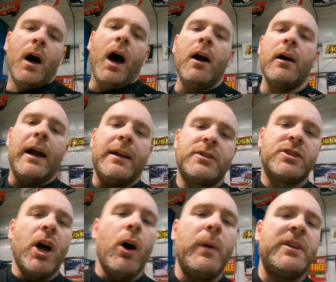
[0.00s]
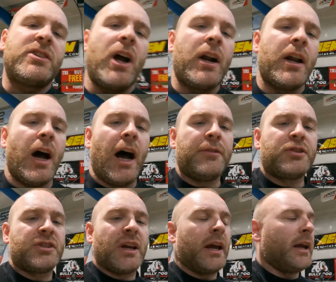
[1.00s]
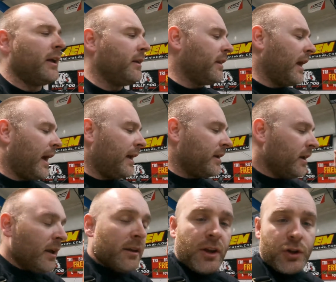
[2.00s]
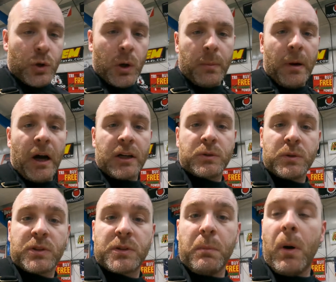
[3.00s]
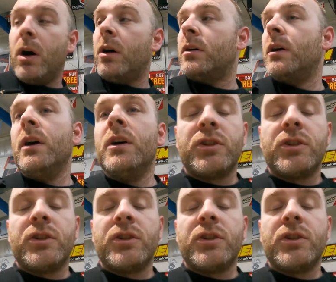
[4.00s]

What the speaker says: All right, so we started off saying that the toolbox was small.